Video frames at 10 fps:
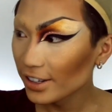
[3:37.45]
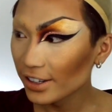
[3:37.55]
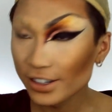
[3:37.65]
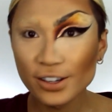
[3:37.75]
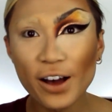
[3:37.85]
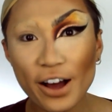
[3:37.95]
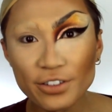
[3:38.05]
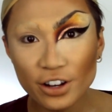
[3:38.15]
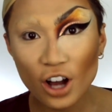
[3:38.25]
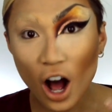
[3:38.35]
So I've
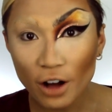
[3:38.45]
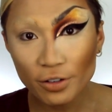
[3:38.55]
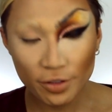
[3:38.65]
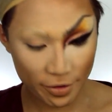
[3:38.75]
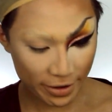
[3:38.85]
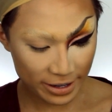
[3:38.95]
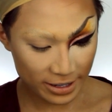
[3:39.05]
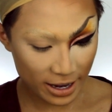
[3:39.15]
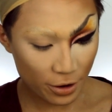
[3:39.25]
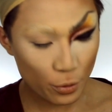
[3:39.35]
done half of the face
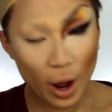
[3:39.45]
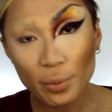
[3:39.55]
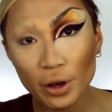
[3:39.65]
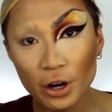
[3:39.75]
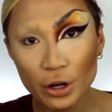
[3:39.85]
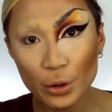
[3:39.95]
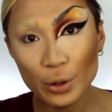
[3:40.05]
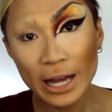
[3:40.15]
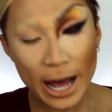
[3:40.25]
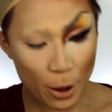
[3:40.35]
now. What I'm going to do
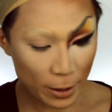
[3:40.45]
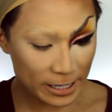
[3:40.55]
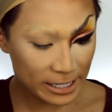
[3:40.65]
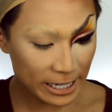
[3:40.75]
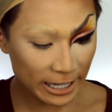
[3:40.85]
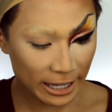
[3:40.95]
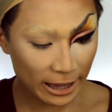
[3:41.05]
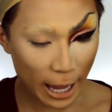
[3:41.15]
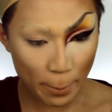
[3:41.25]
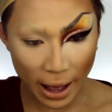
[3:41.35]
now is take the
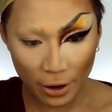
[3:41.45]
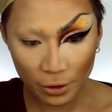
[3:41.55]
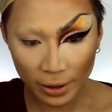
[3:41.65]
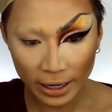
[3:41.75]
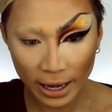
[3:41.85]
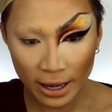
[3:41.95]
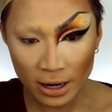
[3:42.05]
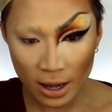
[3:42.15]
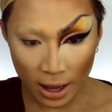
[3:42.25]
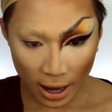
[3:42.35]
light powder
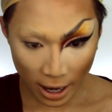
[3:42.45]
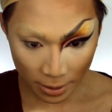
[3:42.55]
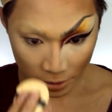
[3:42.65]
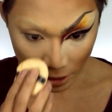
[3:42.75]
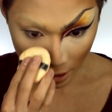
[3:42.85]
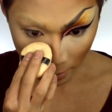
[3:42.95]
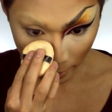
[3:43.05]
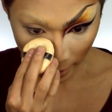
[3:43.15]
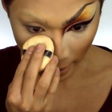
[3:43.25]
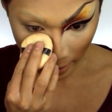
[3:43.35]
again, and I'm just going to
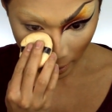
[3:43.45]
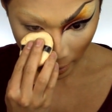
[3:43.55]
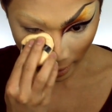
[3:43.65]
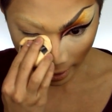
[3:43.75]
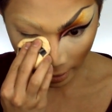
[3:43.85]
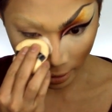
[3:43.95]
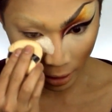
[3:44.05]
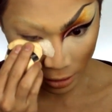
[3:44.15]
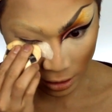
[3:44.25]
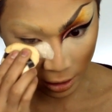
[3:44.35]
apply a heck
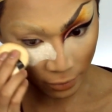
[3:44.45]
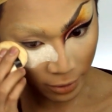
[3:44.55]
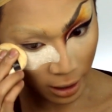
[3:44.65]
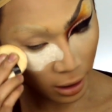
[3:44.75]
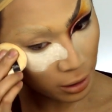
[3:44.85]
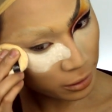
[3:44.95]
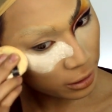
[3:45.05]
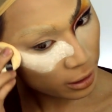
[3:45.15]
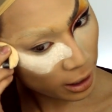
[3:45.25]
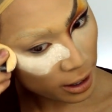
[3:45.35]
ton of that under
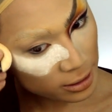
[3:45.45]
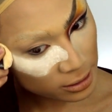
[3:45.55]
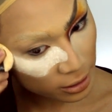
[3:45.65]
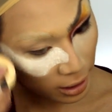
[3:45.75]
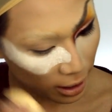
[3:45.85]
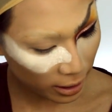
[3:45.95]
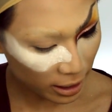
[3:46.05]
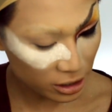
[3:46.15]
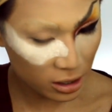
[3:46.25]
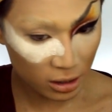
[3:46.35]
the eyes so that it
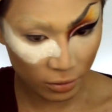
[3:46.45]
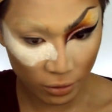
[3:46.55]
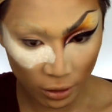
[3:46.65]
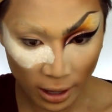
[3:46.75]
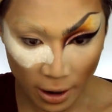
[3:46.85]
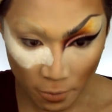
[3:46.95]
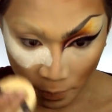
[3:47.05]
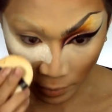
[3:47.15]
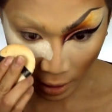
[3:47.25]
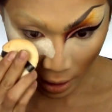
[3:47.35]
catches the fallout.
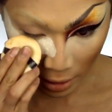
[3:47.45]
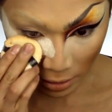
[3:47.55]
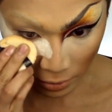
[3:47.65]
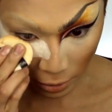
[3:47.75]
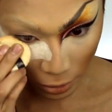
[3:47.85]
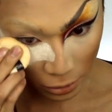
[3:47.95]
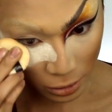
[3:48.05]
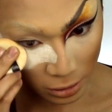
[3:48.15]
This will also